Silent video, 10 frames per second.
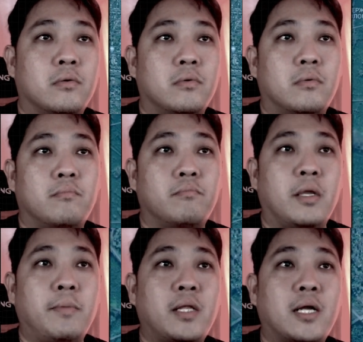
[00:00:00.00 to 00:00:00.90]

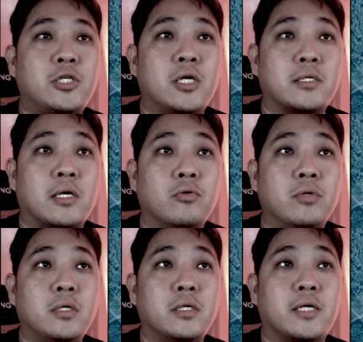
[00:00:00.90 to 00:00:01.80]
maybe Dachas. I don't
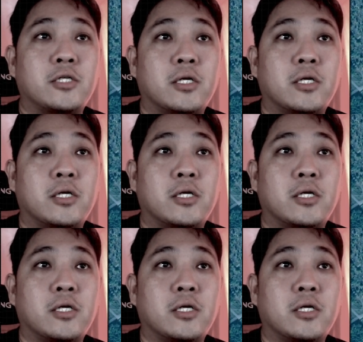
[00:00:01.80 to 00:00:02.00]
think this is Dacha.